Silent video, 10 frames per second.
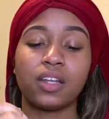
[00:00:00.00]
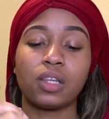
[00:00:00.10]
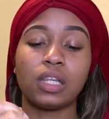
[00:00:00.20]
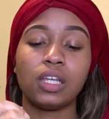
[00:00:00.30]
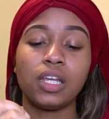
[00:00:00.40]
a
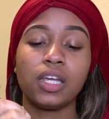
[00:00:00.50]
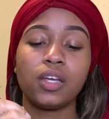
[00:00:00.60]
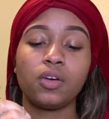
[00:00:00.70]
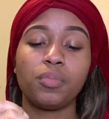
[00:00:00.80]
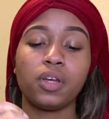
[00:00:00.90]

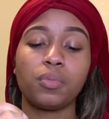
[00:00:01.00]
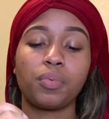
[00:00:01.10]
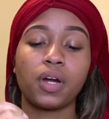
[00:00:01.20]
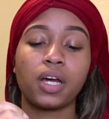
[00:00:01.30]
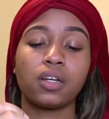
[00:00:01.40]
little bit of
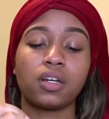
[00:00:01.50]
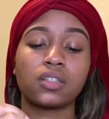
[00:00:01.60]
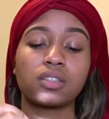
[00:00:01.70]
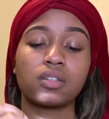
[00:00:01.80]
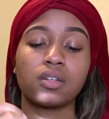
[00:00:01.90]
product